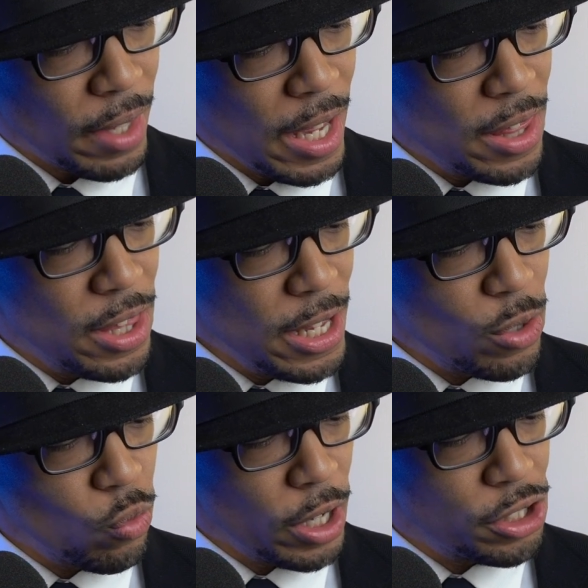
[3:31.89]
And
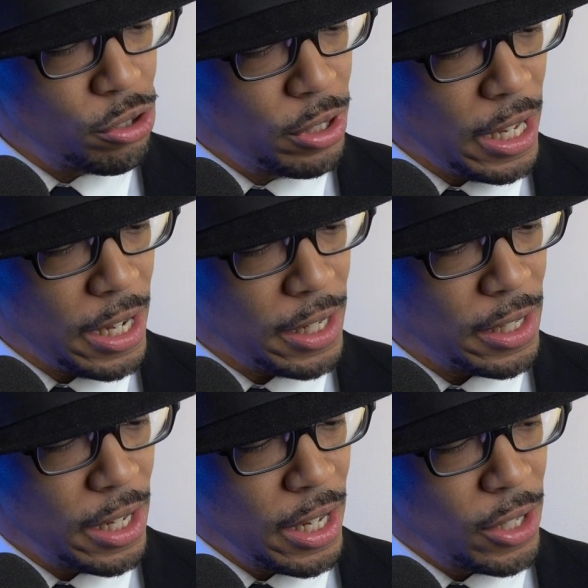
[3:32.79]
then once you get it,
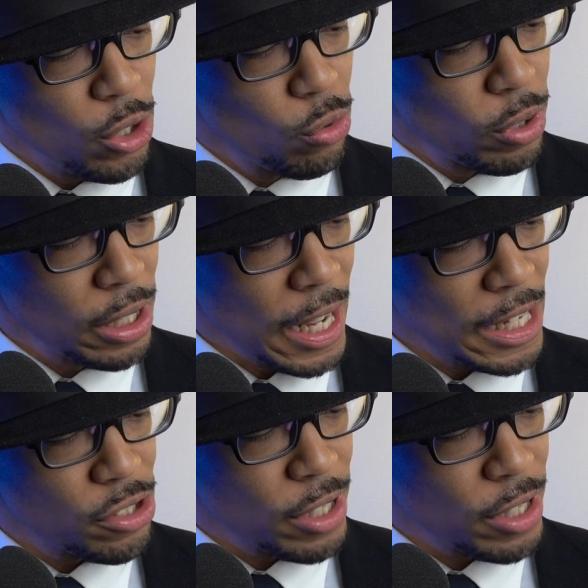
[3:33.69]
you realize